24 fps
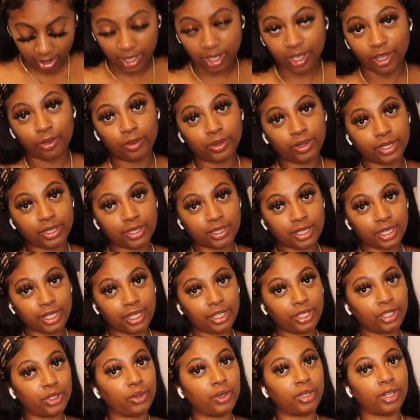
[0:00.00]
and with a
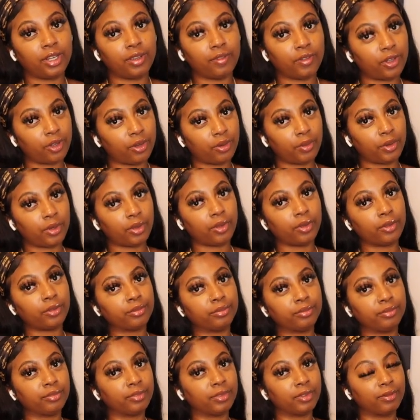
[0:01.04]
slit, you can never go wrong,
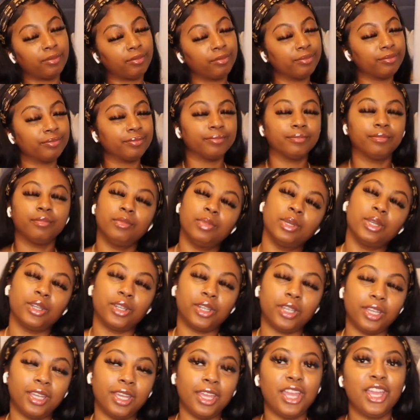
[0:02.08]

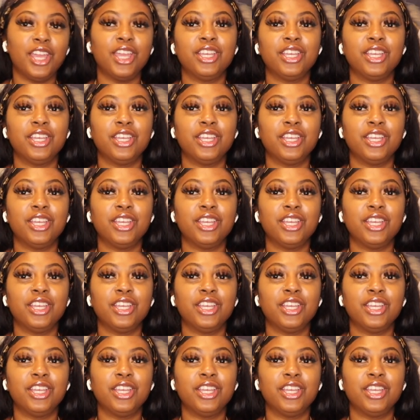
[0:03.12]
period.